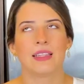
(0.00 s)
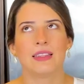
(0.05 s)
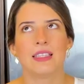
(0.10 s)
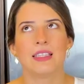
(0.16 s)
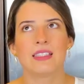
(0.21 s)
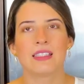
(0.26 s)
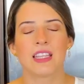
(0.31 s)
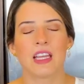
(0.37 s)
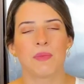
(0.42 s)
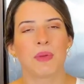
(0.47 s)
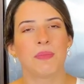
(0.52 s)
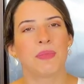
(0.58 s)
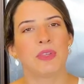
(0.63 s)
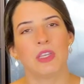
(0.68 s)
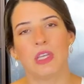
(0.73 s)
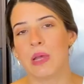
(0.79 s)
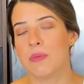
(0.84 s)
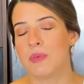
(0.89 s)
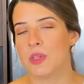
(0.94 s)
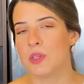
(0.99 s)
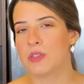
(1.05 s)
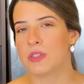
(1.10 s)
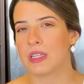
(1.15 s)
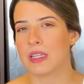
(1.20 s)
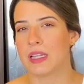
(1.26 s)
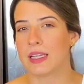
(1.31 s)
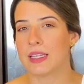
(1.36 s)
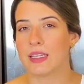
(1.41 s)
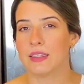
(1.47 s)
This time I'm
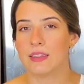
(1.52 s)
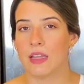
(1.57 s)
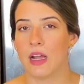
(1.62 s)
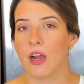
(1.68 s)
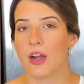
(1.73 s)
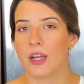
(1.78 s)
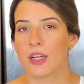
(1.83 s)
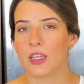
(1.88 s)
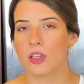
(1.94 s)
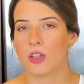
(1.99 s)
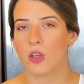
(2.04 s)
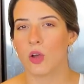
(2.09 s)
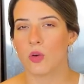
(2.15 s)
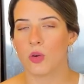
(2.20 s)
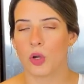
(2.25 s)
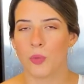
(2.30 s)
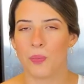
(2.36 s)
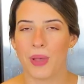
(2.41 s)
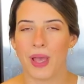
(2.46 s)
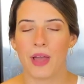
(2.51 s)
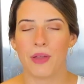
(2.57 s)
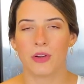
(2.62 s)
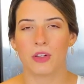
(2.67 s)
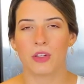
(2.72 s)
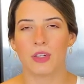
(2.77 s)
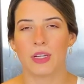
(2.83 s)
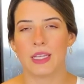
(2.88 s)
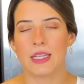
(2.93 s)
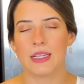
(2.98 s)
using like a dark cocoa
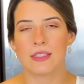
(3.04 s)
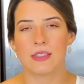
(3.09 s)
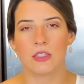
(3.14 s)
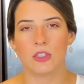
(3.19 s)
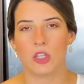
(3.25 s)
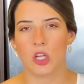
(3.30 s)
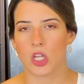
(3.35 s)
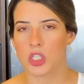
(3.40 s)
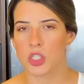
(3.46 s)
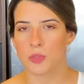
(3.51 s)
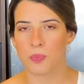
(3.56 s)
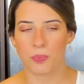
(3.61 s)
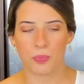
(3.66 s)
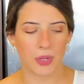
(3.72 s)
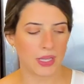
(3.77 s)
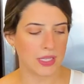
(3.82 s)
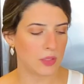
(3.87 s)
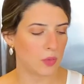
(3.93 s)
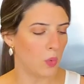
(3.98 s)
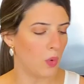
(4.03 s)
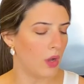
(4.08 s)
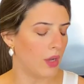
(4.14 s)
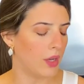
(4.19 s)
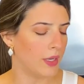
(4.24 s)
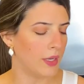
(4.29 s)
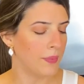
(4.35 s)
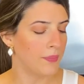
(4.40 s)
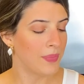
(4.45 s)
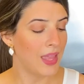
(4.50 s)
powder. It is a Dutch press
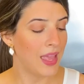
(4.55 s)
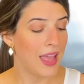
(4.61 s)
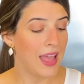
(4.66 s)
one.